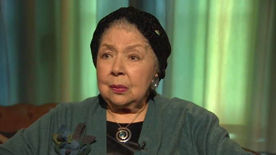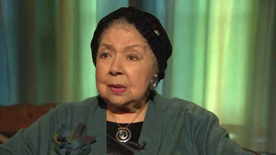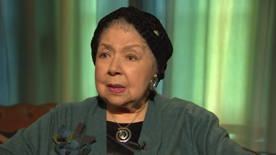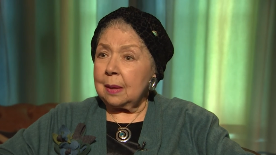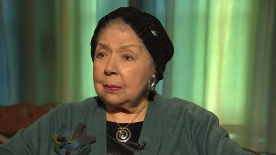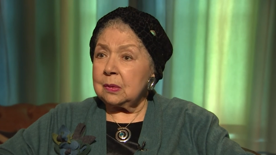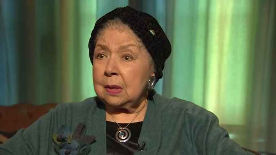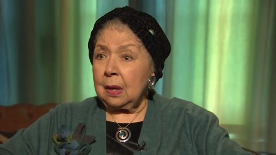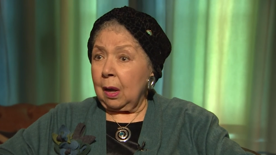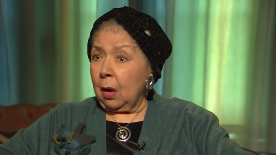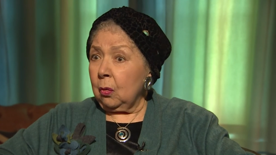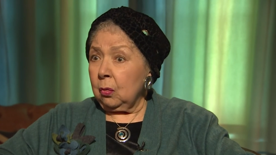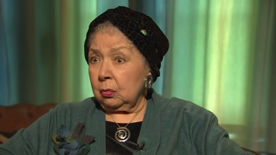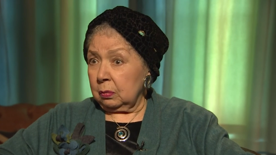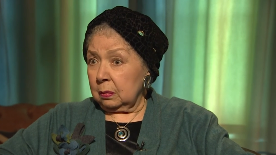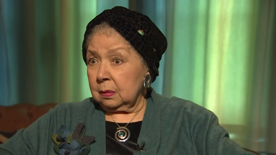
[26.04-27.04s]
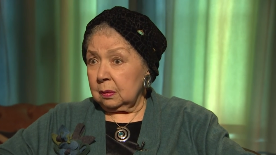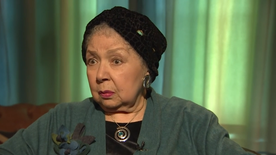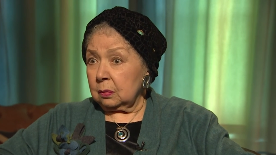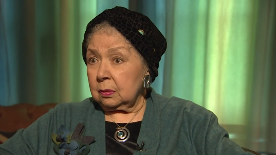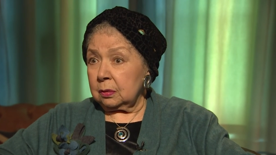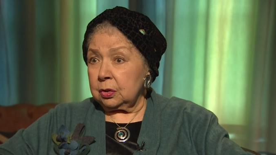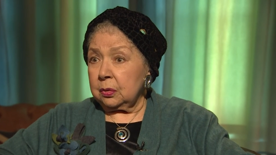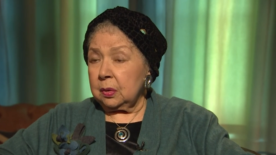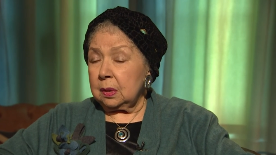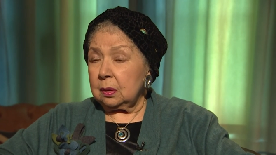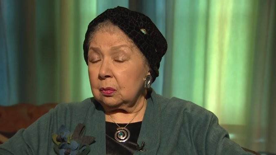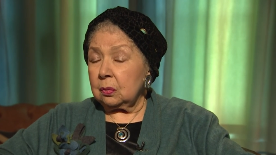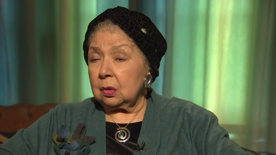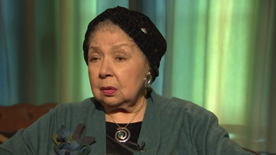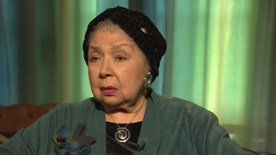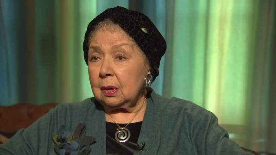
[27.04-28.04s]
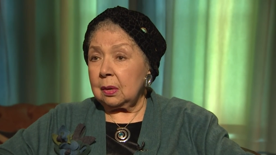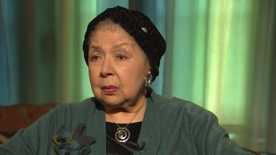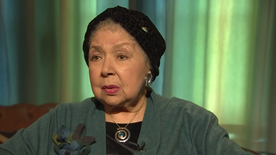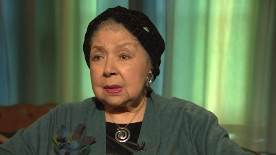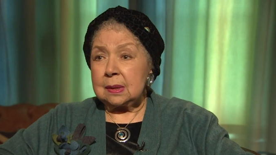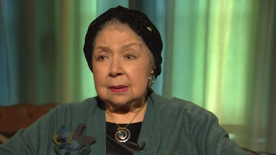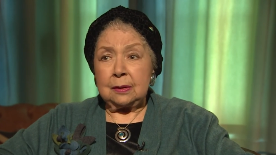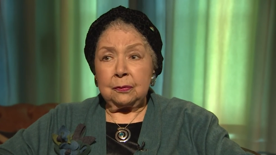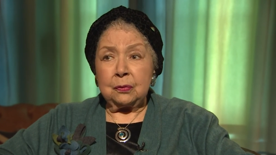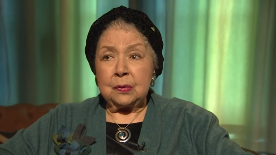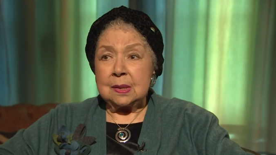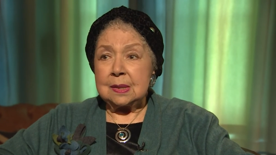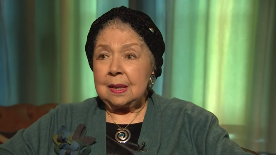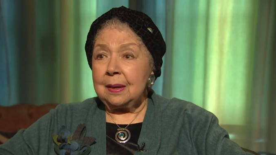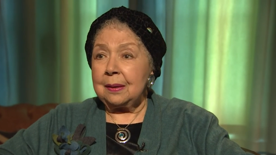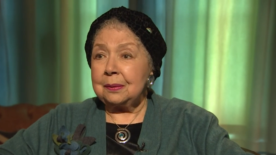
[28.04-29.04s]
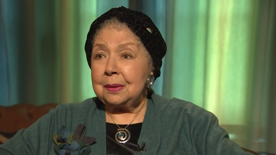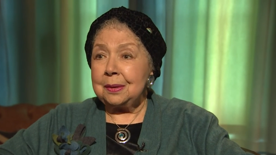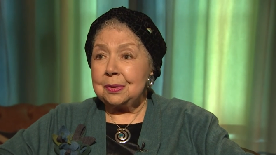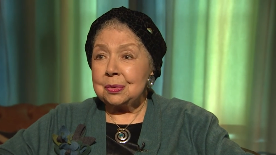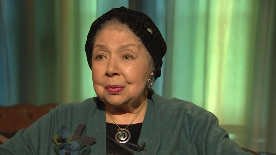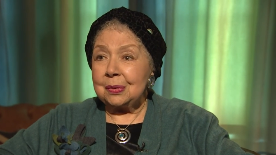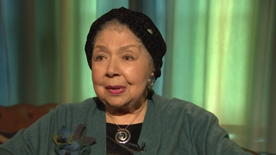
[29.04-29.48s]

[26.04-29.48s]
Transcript: I was at the whole during the war. It was a different town each